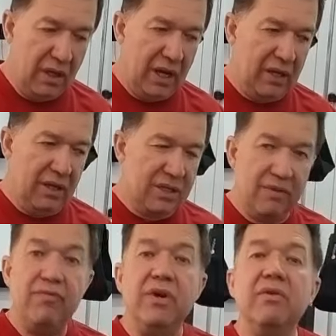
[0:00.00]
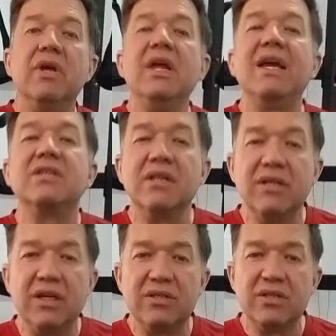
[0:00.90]
And it's an
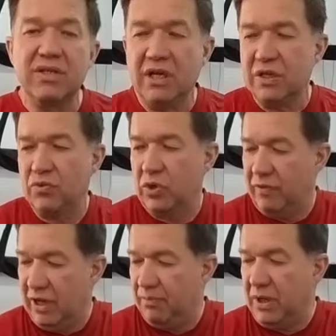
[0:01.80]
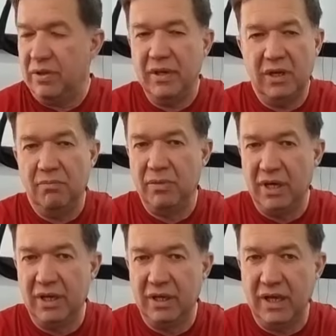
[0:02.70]
excellent exercise for developing the
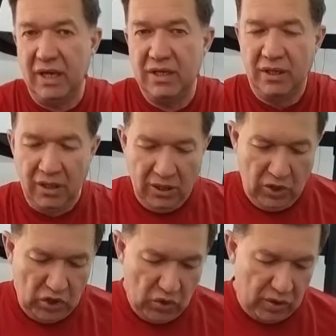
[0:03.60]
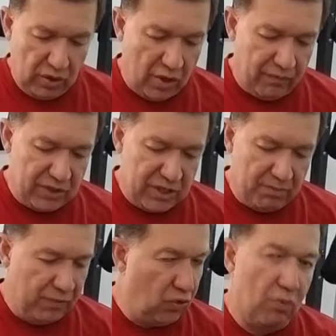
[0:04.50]
medial head. You can obviously
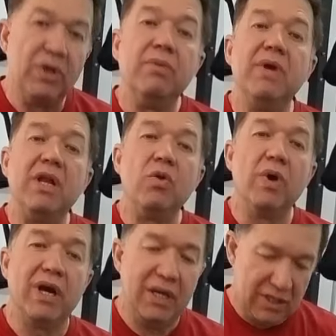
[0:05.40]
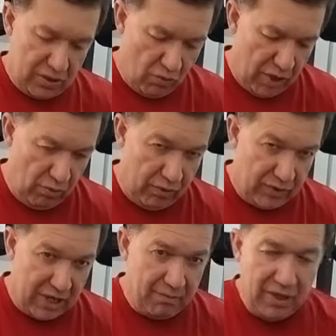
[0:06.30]
perform it in many ways, one
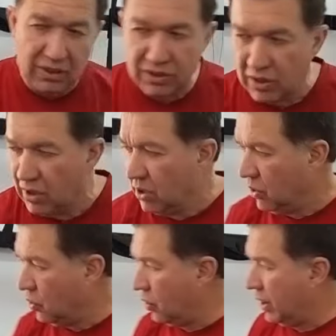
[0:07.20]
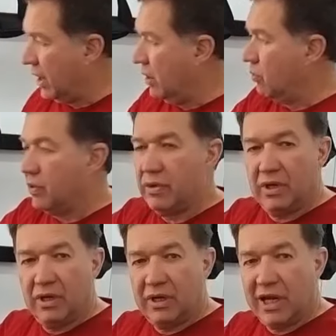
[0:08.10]
with dumbbells, or again with
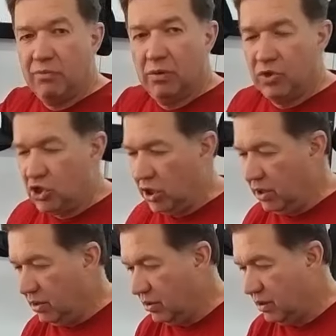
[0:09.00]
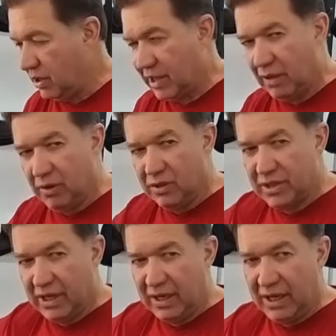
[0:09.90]
a cable machine, the cable
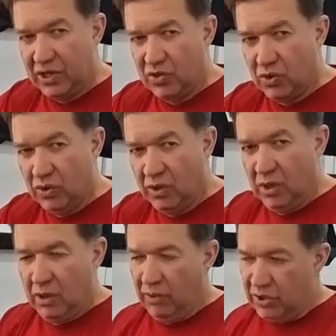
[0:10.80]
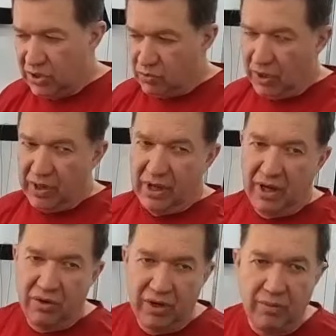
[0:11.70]
side lateral, which is one that
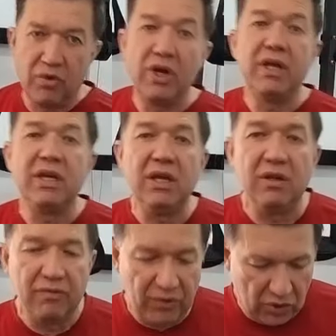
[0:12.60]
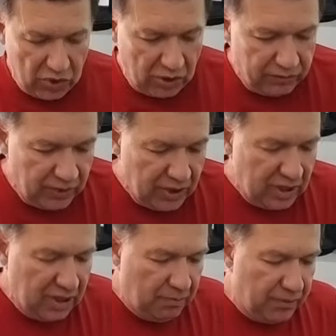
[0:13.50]
I am really keen and fond of.
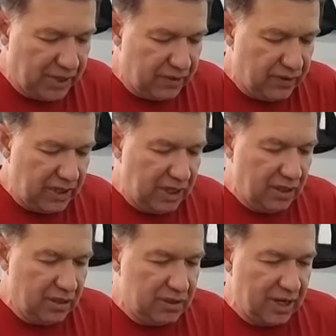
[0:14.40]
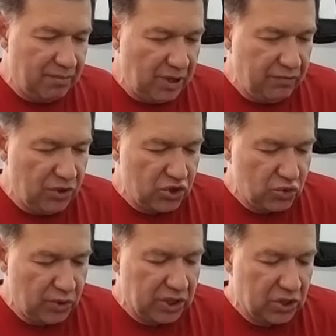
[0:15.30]
But the dumbbell
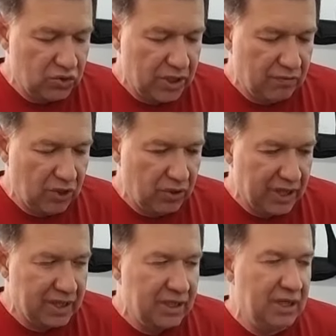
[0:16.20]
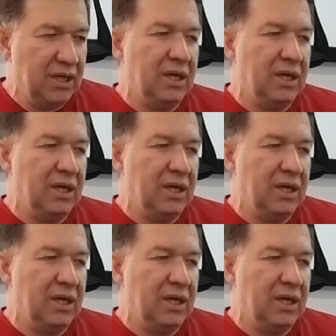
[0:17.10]
version we're going to have a look at.